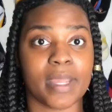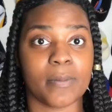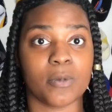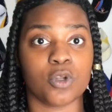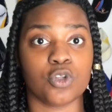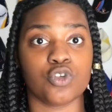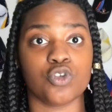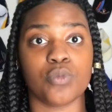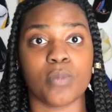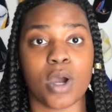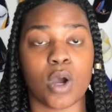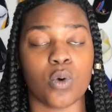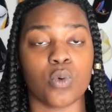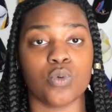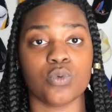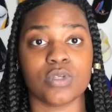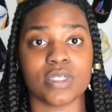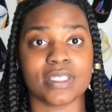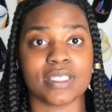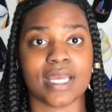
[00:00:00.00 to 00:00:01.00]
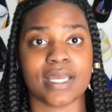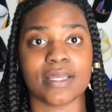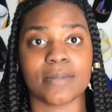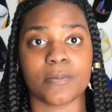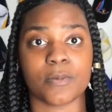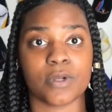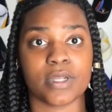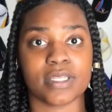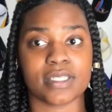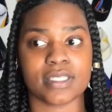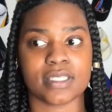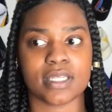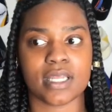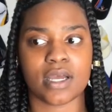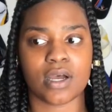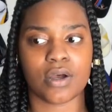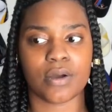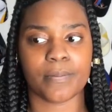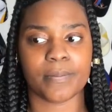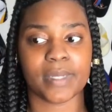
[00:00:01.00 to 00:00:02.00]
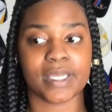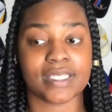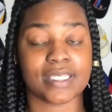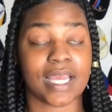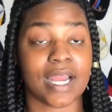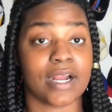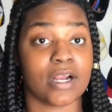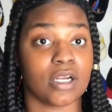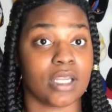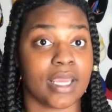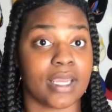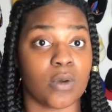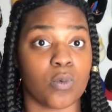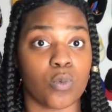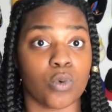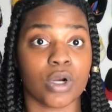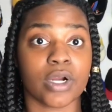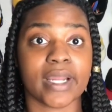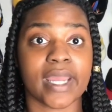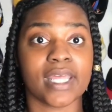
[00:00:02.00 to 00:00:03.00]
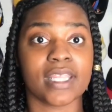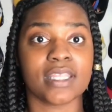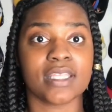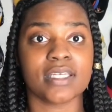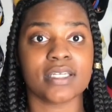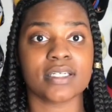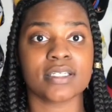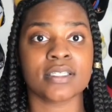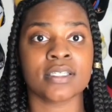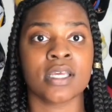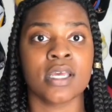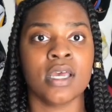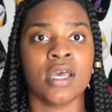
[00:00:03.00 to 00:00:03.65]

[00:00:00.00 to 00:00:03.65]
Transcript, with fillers: to do my own type and um, entire like work ethics